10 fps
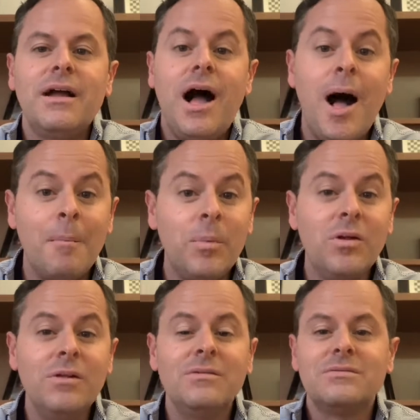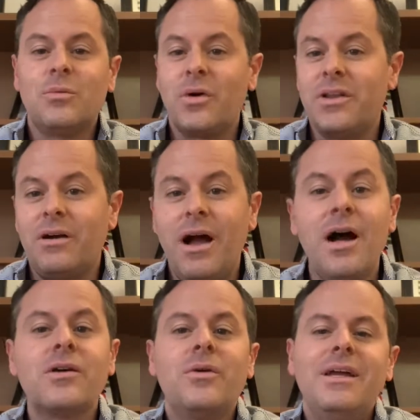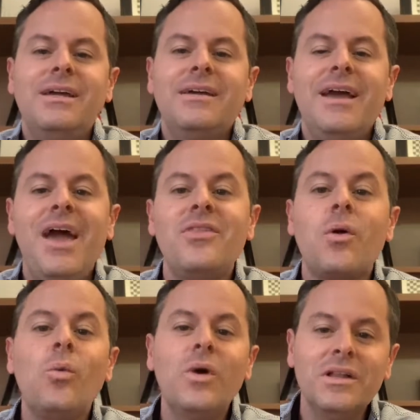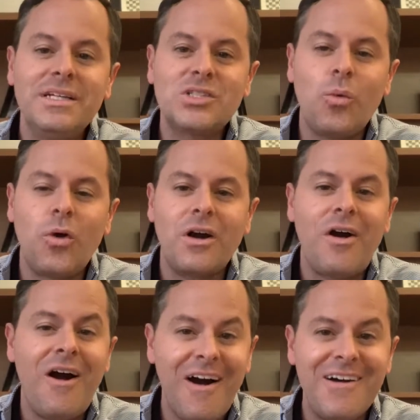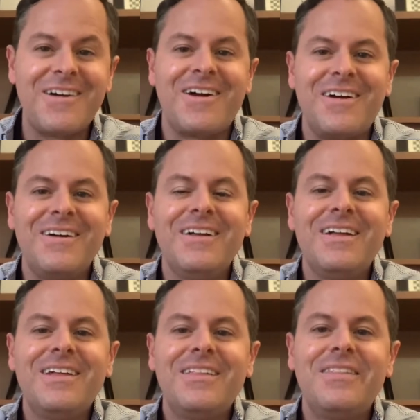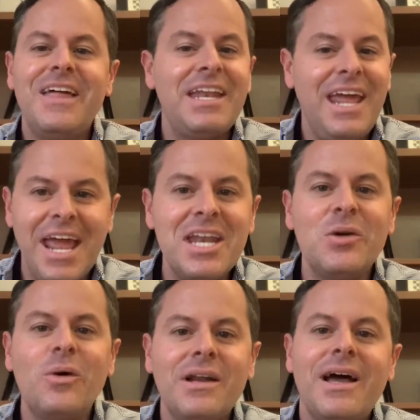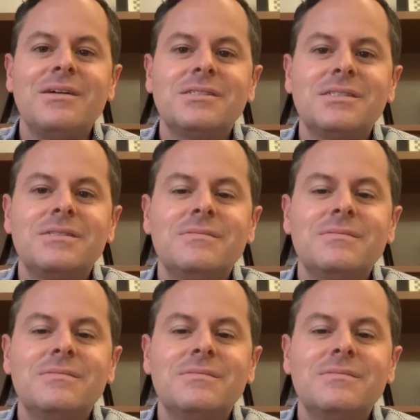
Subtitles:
humble, where they're hungry, and they're willing to work harder than anyone else.